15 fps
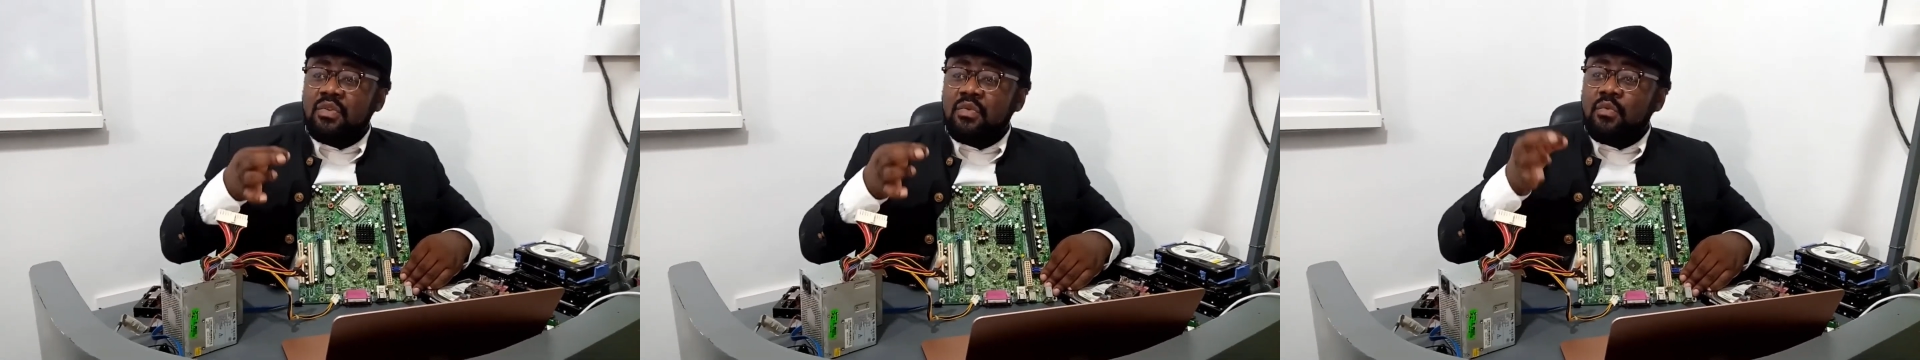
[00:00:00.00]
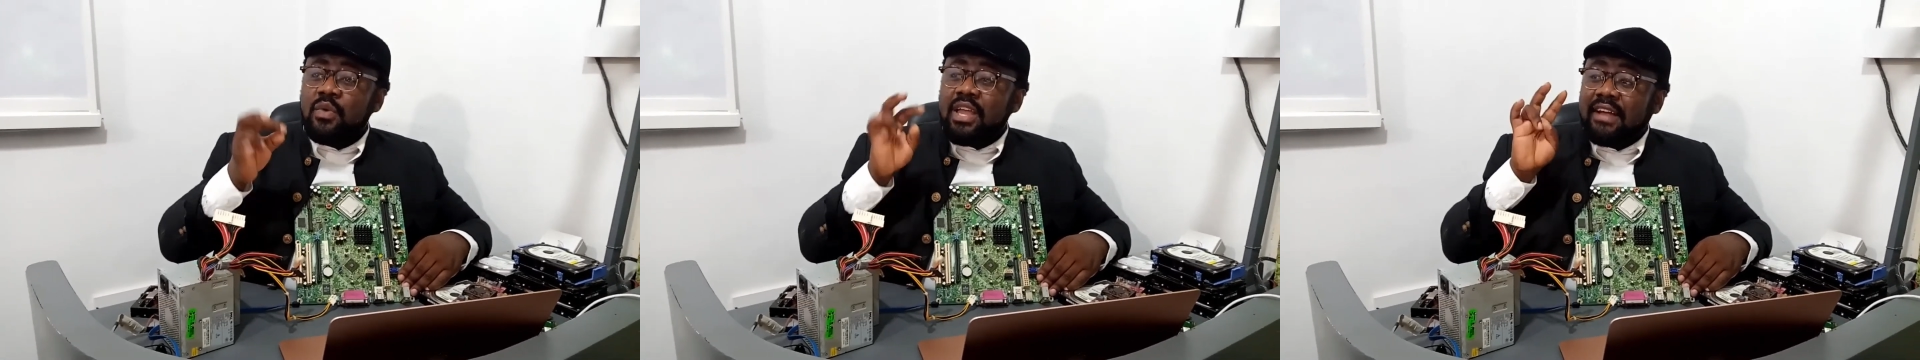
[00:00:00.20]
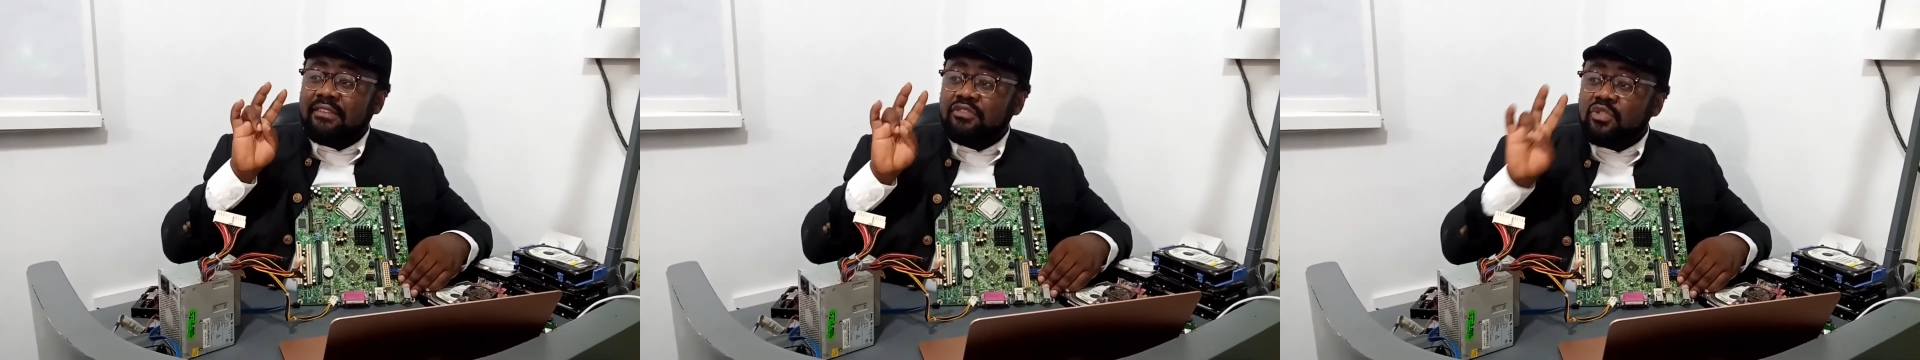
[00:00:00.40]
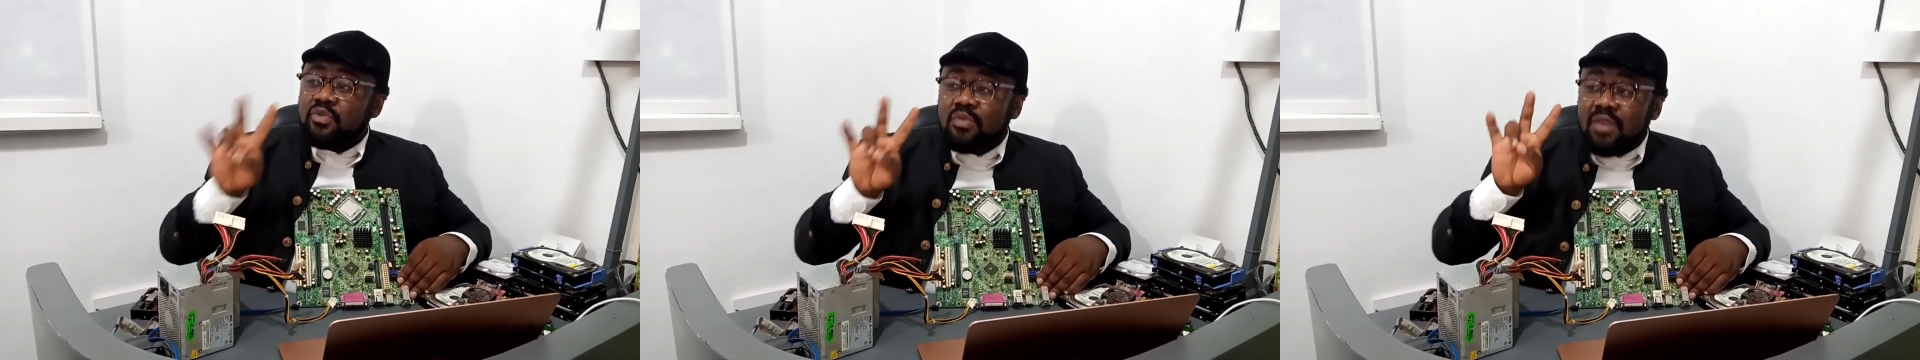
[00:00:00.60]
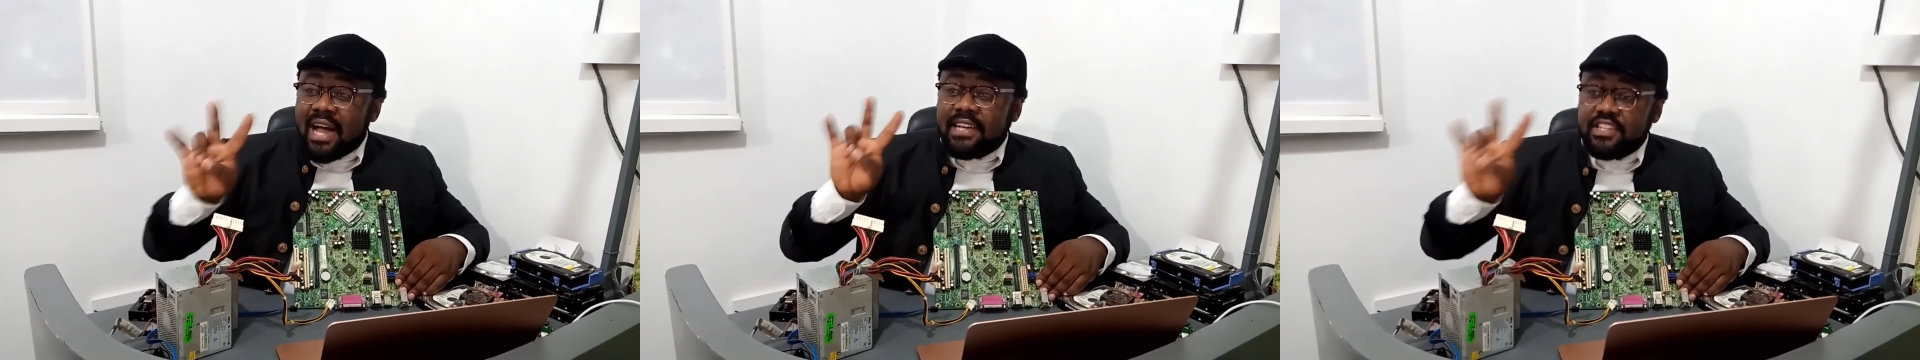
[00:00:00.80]
we have
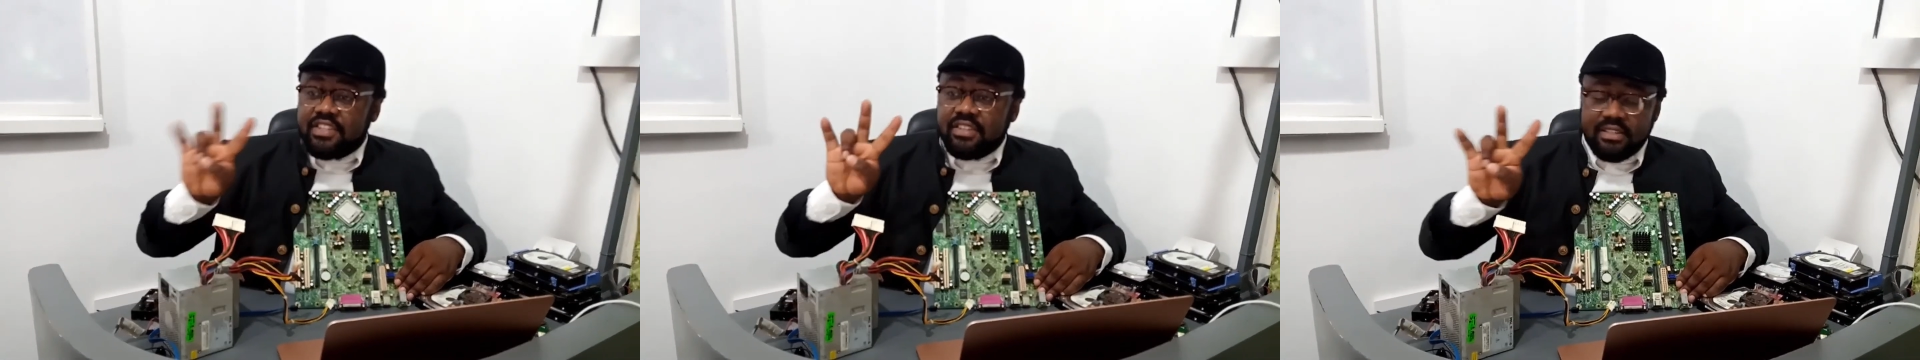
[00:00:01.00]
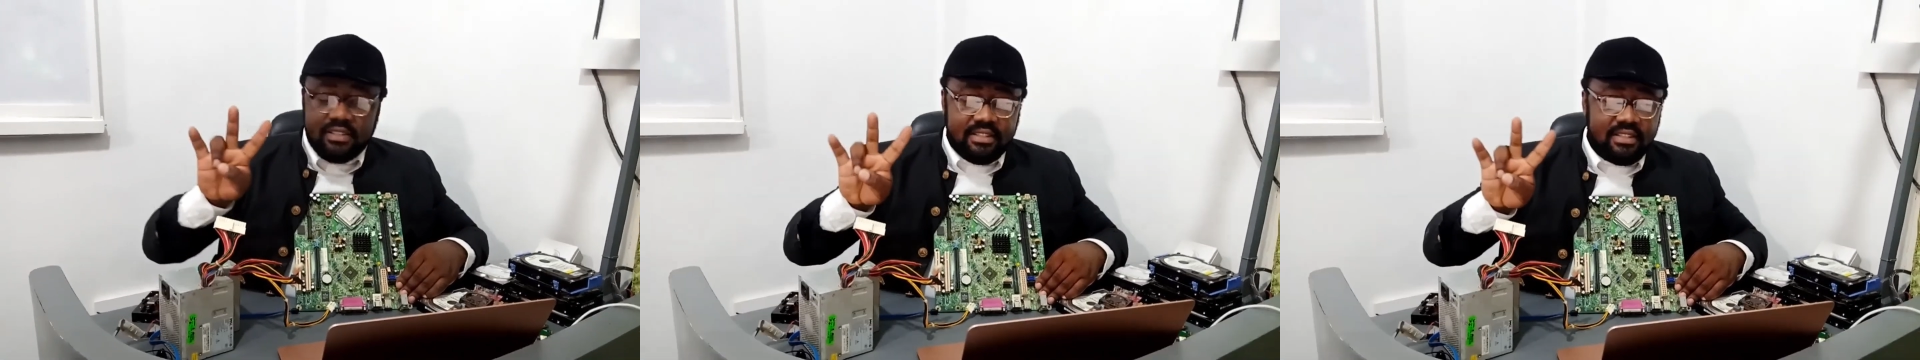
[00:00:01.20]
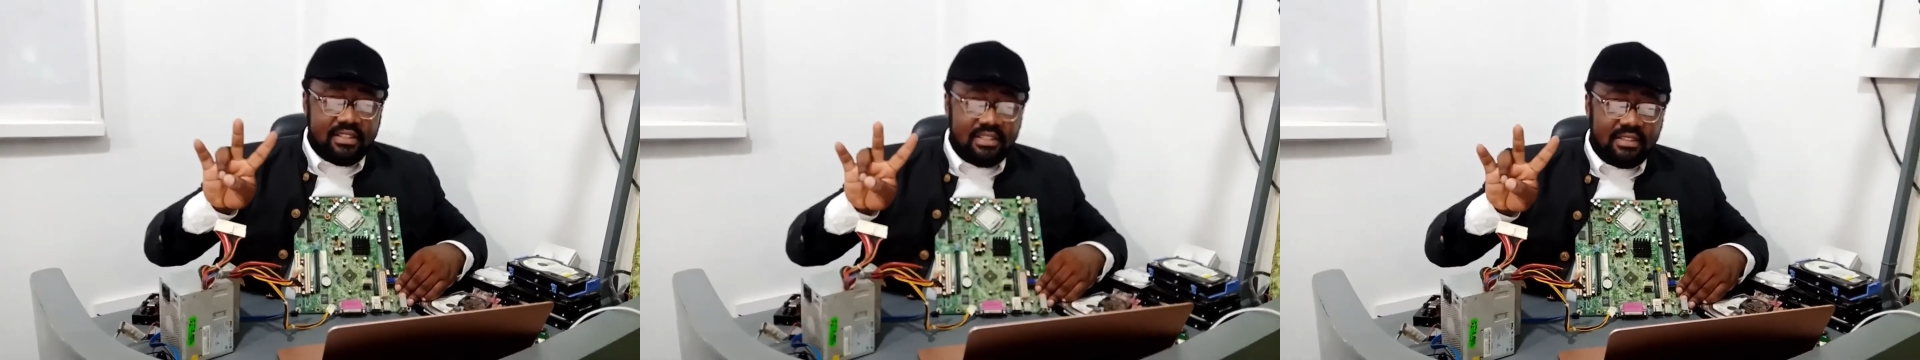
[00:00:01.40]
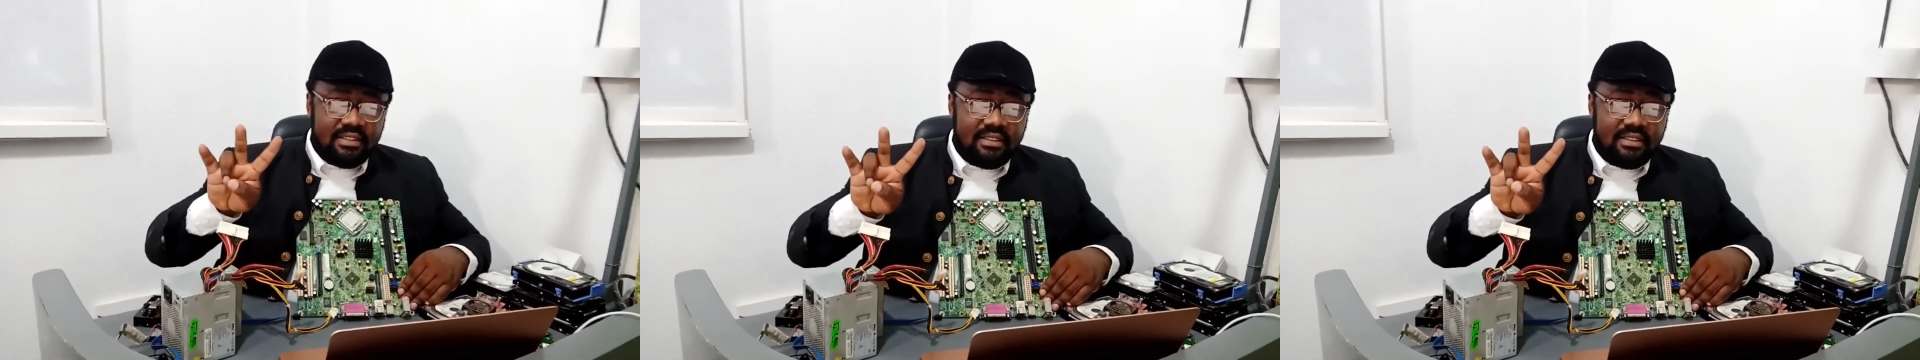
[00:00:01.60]
2 actions.